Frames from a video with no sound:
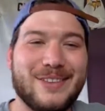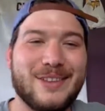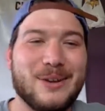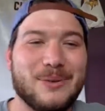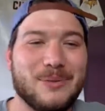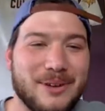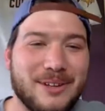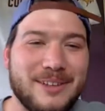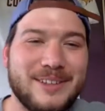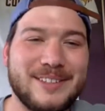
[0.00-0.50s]
they
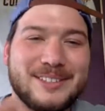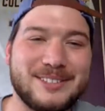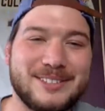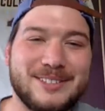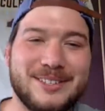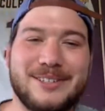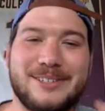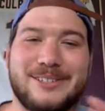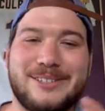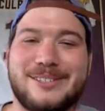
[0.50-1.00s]
really
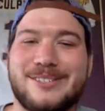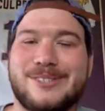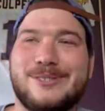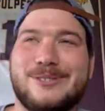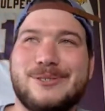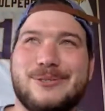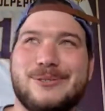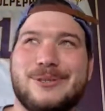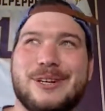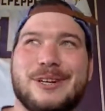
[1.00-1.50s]
start
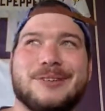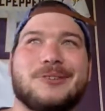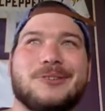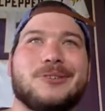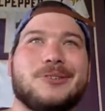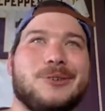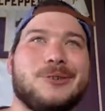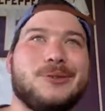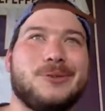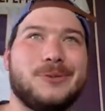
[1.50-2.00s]
to
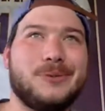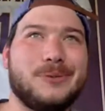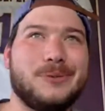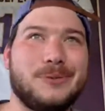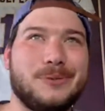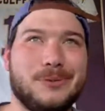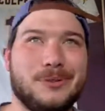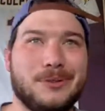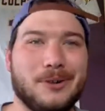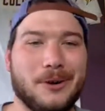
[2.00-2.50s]

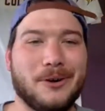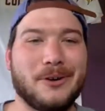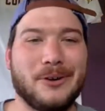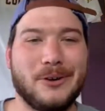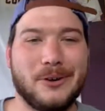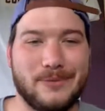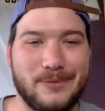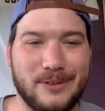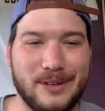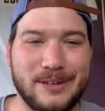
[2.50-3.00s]
include current
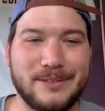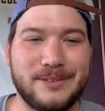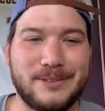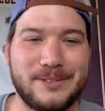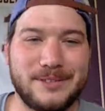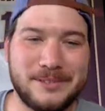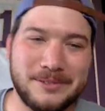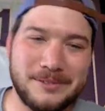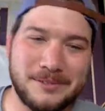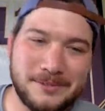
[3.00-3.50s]

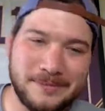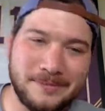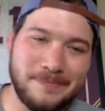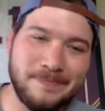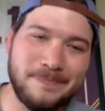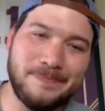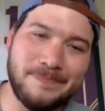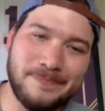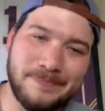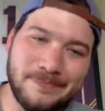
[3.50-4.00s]
events.
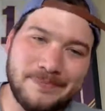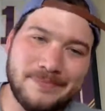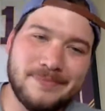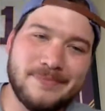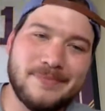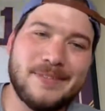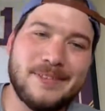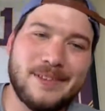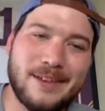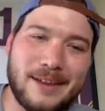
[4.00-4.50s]

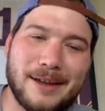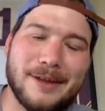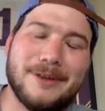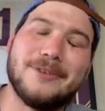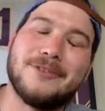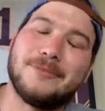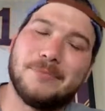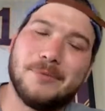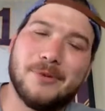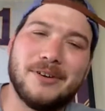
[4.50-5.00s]

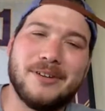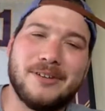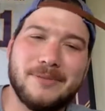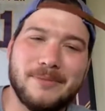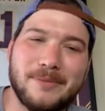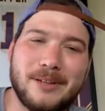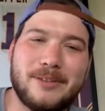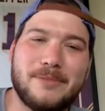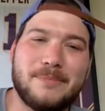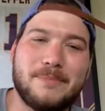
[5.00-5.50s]
It's pretty
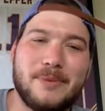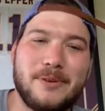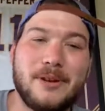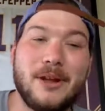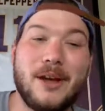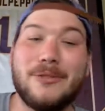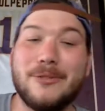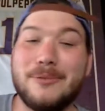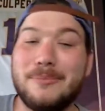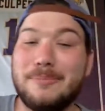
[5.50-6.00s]
it's,
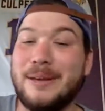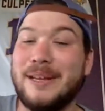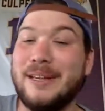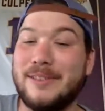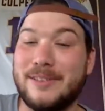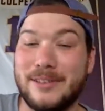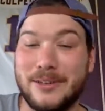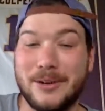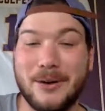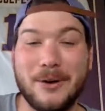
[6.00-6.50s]
nothing
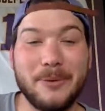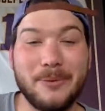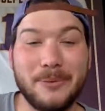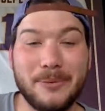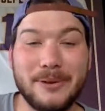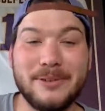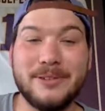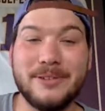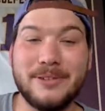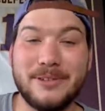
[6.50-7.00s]
beats the old
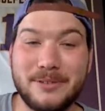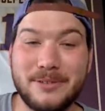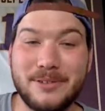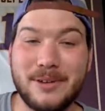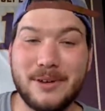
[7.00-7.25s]
ones,